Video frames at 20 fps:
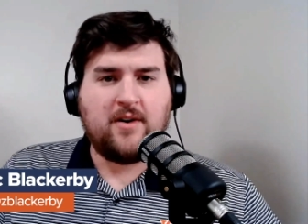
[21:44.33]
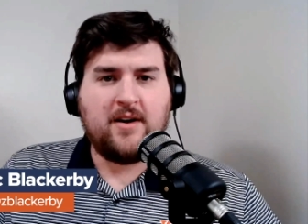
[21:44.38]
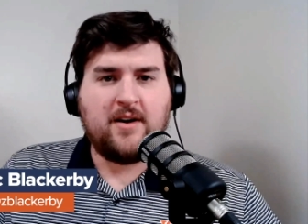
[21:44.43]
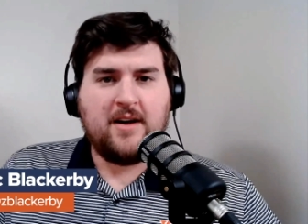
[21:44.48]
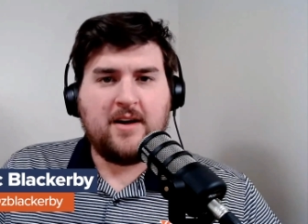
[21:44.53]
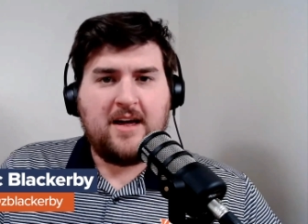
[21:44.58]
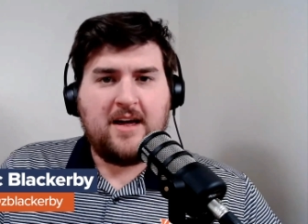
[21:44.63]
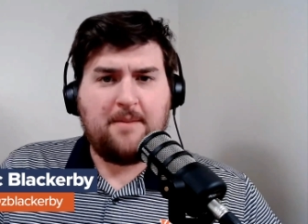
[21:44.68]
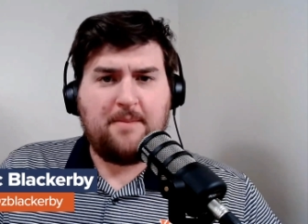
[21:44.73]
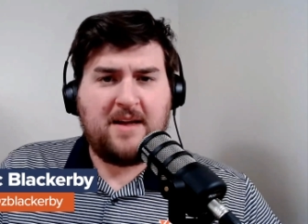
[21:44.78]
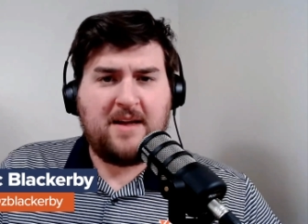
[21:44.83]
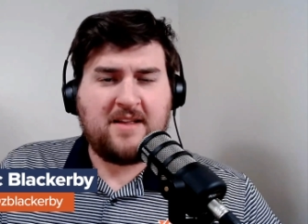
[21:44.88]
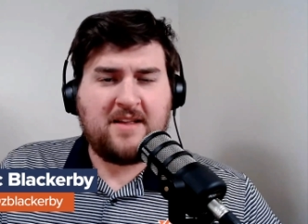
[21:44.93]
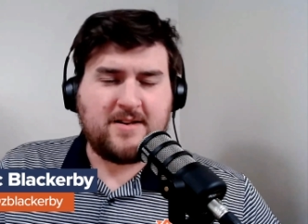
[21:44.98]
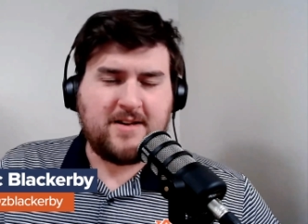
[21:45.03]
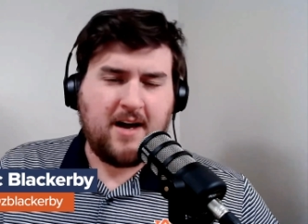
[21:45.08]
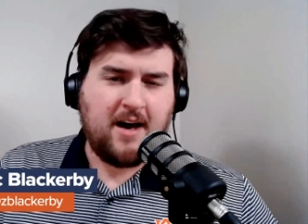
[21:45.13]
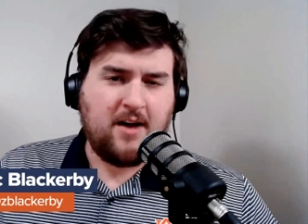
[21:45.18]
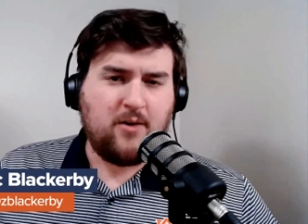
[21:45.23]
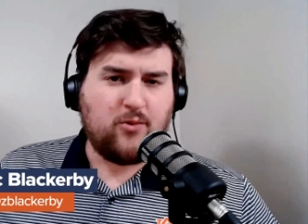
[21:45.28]
It means a
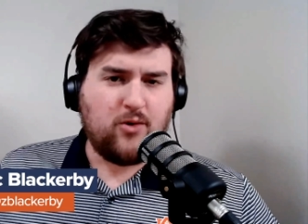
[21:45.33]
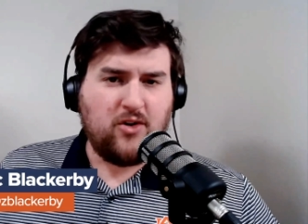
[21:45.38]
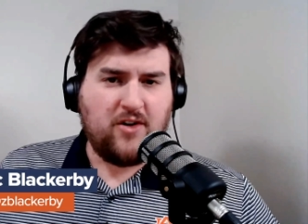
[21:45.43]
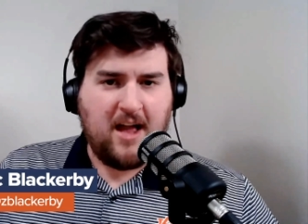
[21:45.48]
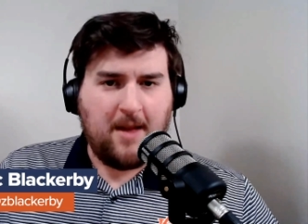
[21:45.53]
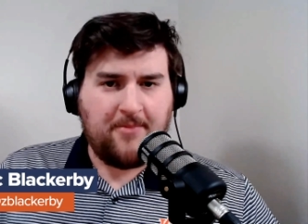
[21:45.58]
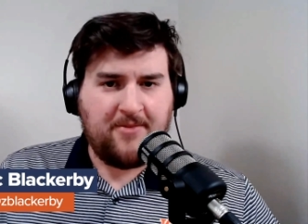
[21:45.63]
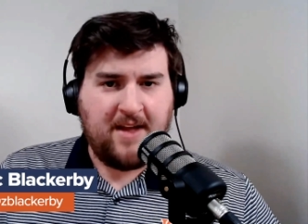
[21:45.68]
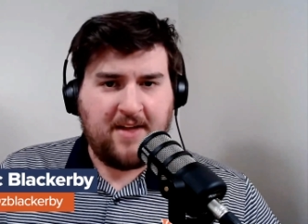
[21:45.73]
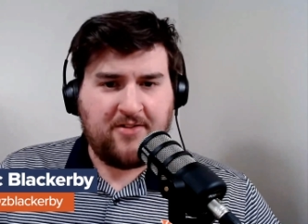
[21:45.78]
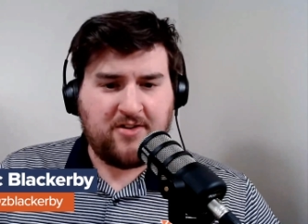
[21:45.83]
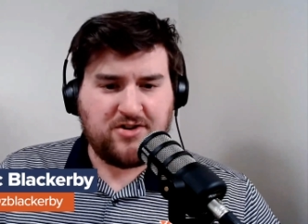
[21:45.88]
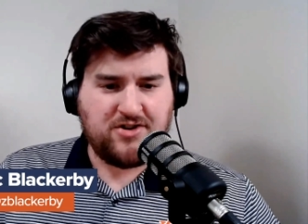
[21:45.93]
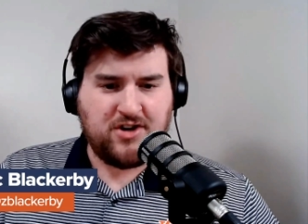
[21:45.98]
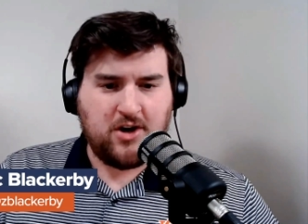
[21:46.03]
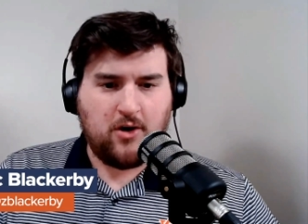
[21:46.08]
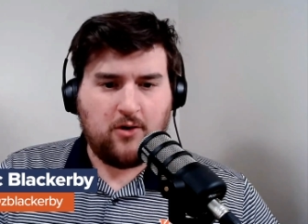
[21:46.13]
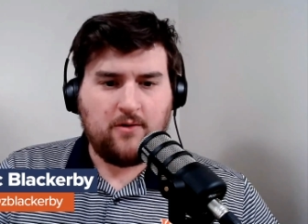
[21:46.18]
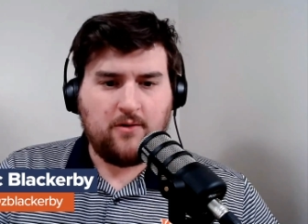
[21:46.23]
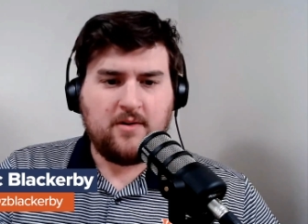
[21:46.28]
ton, really helps out the
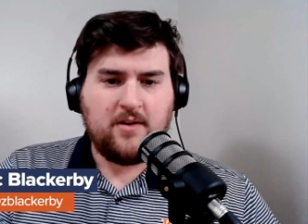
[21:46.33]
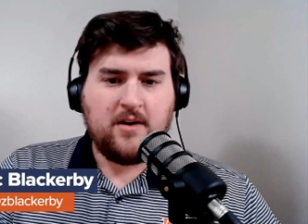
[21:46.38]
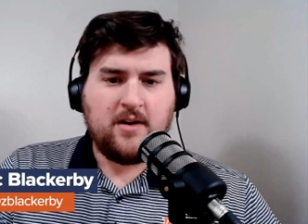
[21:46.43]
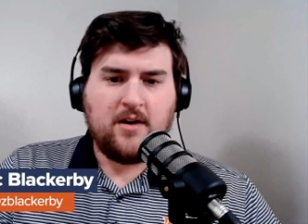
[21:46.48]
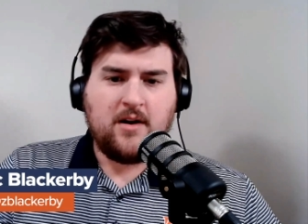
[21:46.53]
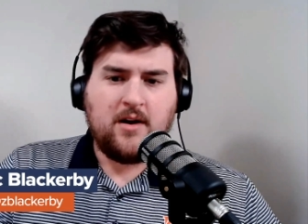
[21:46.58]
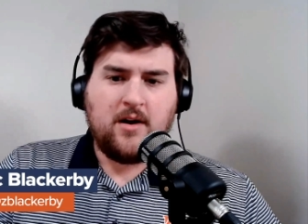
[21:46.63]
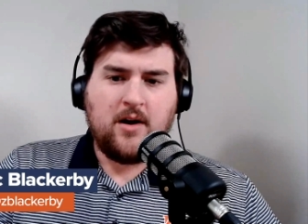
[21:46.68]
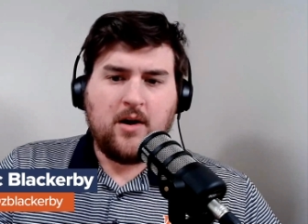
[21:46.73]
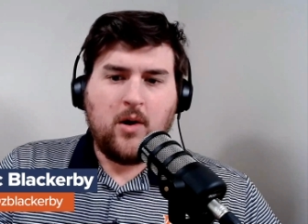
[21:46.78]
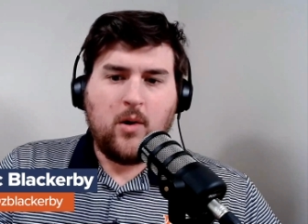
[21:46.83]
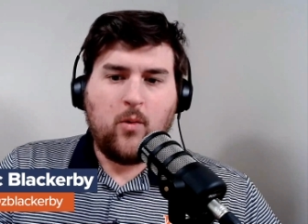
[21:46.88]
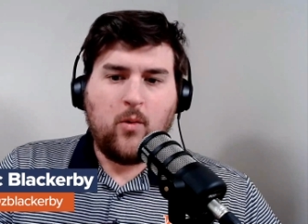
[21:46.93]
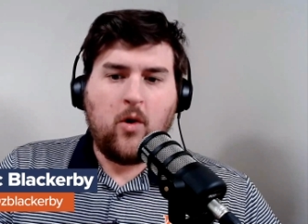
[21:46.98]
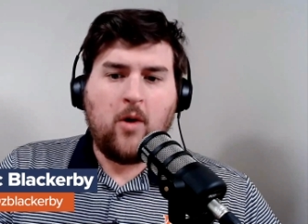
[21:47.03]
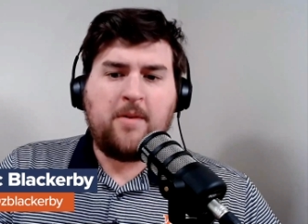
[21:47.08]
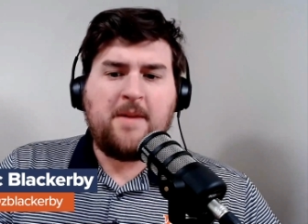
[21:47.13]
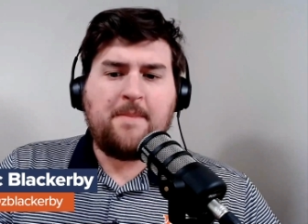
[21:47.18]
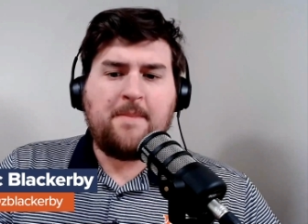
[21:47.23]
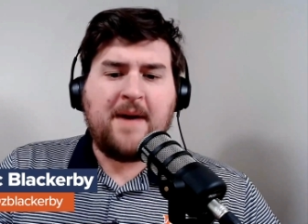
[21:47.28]
show.
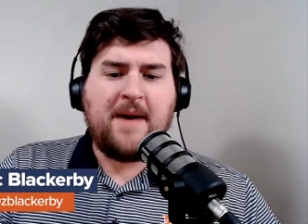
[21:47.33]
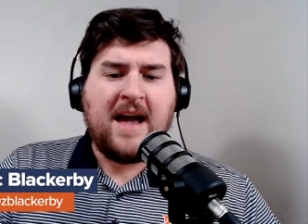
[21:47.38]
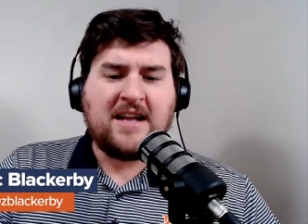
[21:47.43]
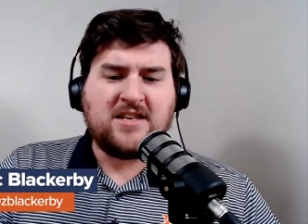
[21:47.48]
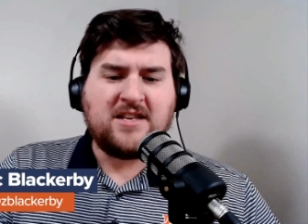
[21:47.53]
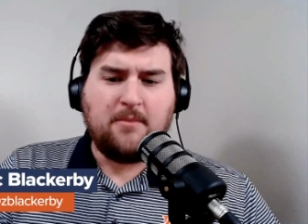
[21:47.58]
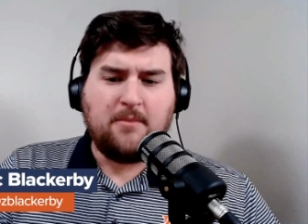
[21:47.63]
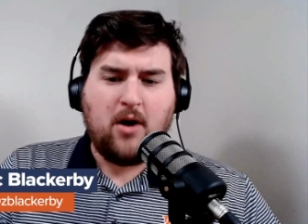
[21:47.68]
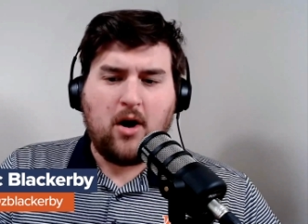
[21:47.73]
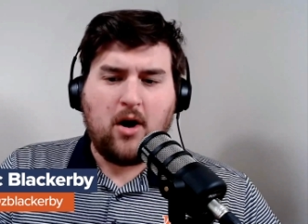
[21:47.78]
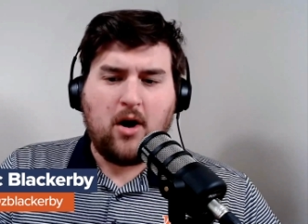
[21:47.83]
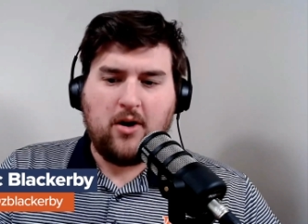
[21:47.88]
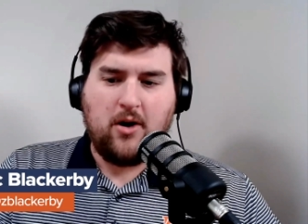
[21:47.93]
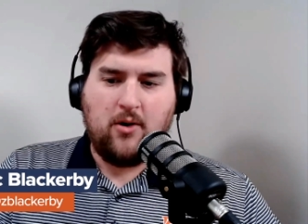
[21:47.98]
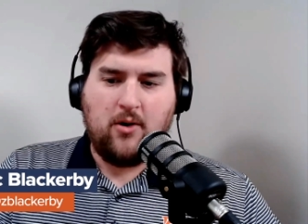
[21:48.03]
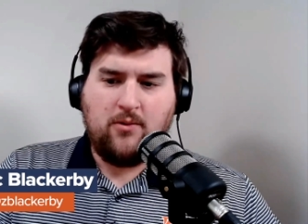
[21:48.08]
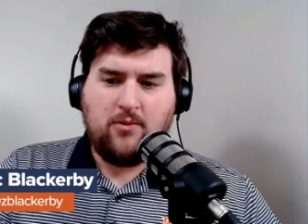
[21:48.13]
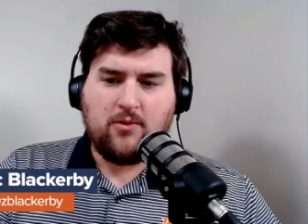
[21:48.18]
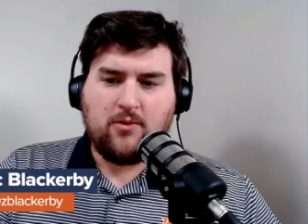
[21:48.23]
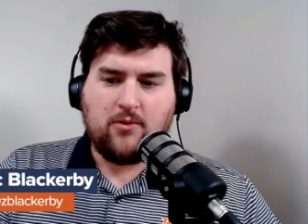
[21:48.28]
We'll be back
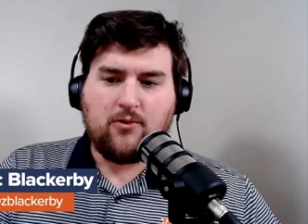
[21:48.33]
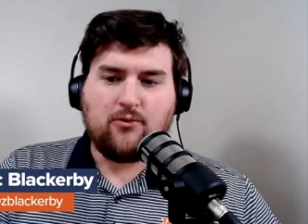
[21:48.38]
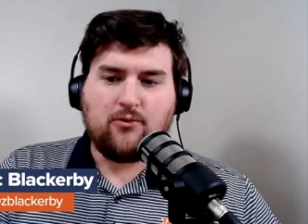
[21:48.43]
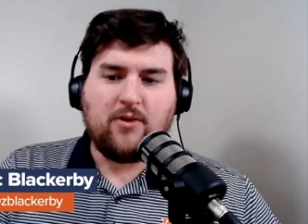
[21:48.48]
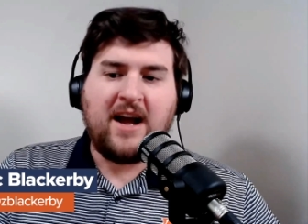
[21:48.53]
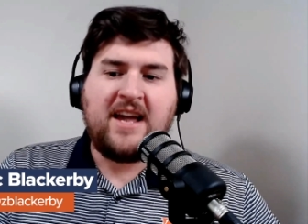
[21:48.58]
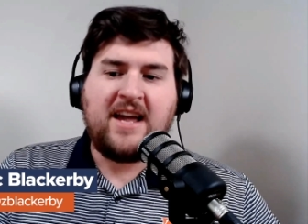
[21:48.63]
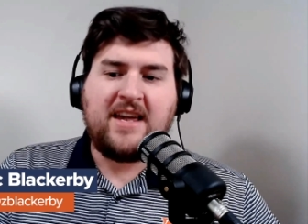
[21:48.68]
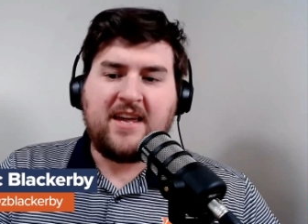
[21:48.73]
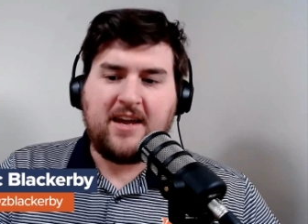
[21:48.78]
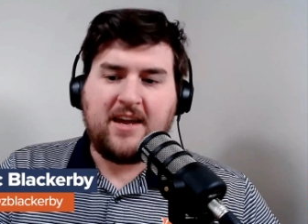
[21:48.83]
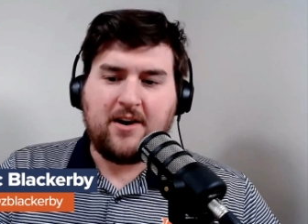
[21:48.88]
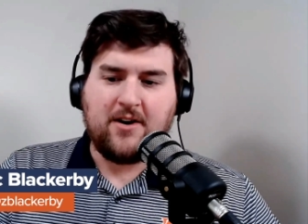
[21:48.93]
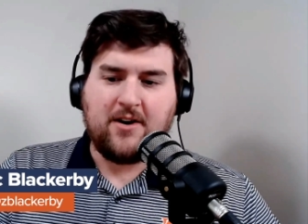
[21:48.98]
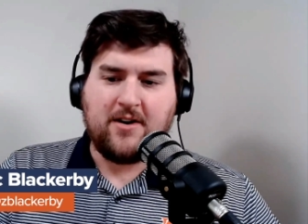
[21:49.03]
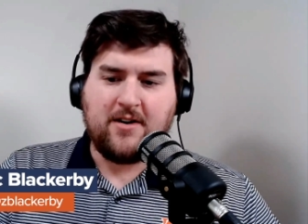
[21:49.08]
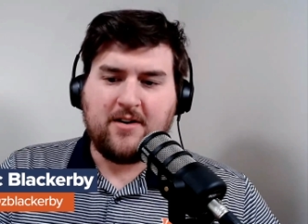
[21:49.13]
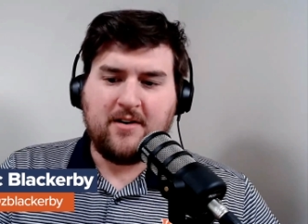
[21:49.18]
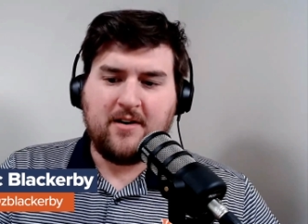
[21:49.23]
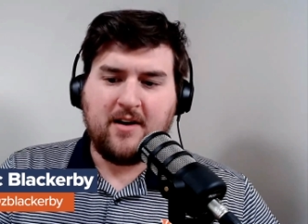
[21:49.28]
tomorrow right
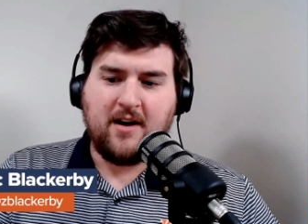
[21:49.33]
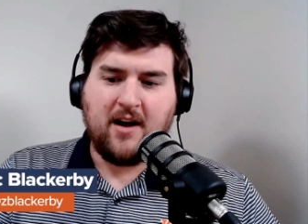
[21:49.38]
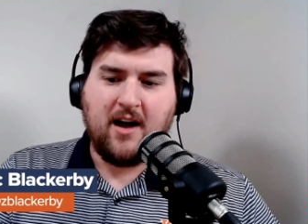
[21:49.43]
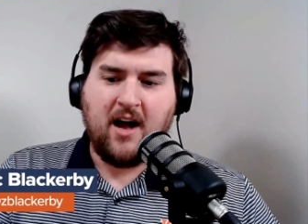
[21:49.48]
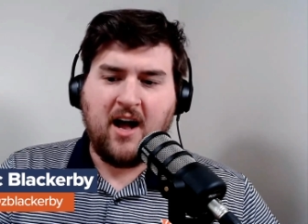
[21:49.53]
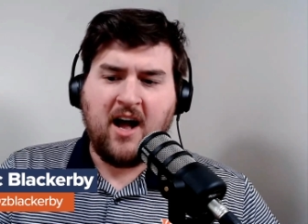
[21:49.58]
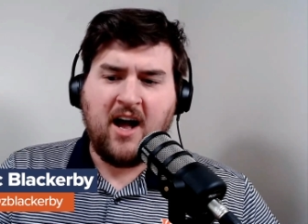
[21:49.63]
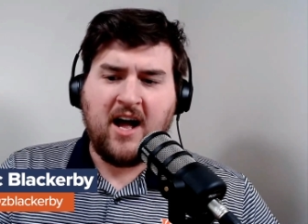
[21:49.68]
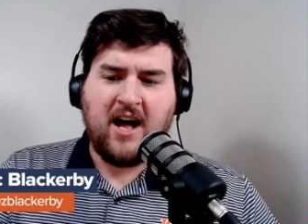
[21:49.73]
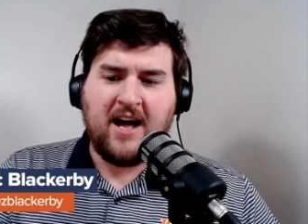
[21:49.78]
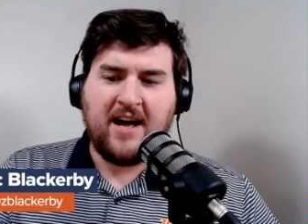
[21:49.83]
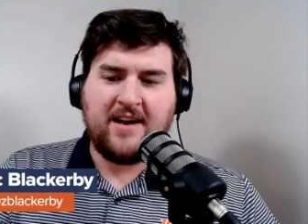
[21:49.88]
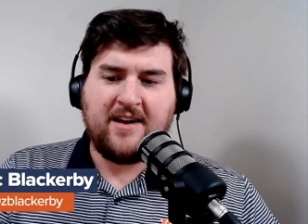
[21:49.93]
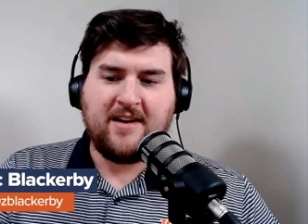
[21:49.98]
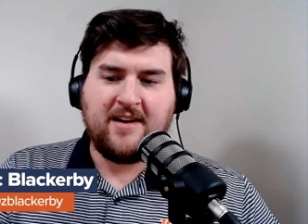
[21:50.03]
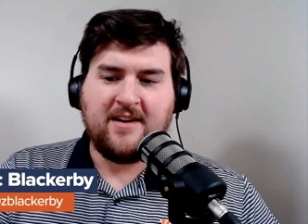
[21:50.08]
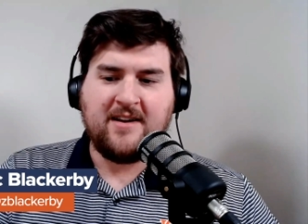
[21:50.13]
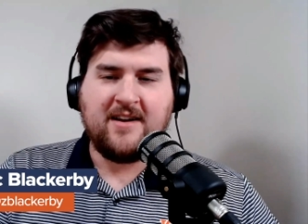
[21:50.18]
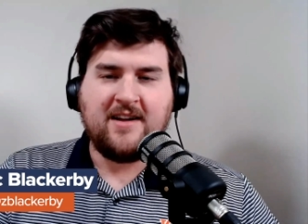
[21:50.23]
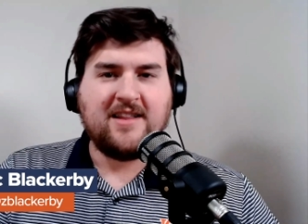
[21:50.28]
here
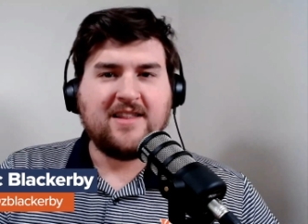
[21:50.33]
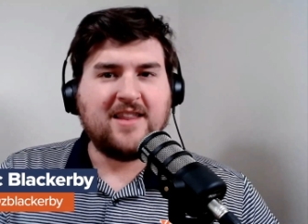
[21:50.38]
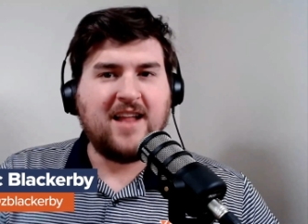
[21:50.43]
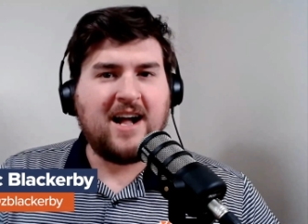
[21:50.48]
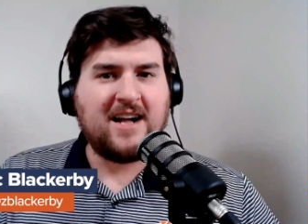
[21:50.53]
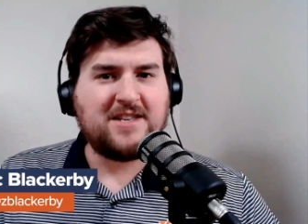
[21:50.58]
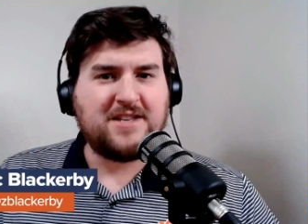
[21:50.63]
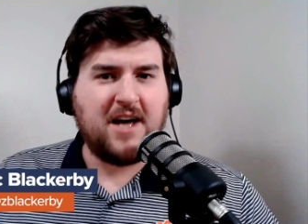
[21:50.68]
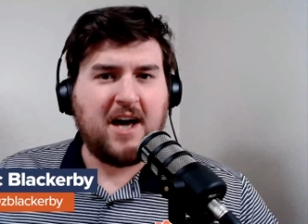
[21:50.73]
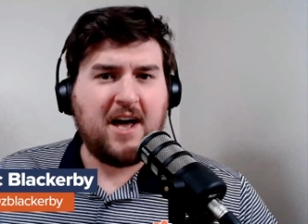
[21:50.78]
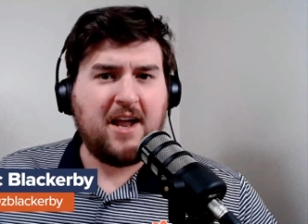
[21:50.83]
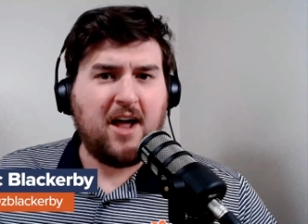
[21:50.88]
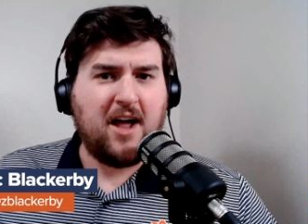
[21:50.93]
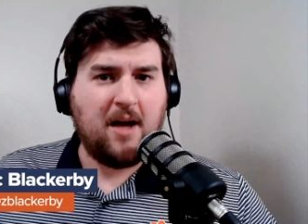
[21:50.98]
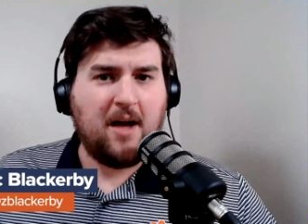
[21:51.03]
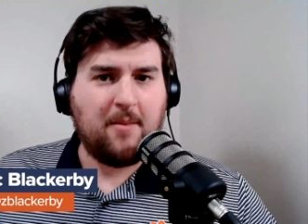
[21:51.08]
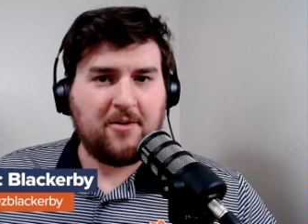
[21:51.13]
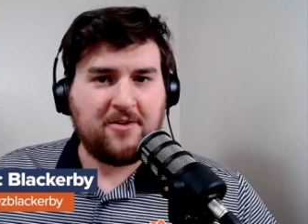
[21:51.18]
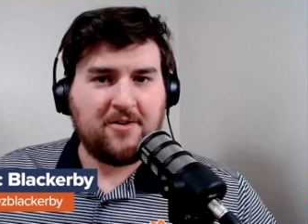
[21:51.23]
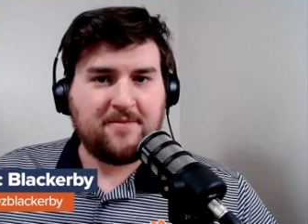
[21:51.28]
on Locked On
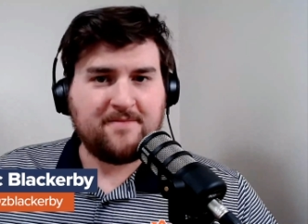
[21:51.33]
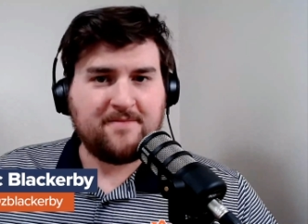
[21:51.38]
Auburn.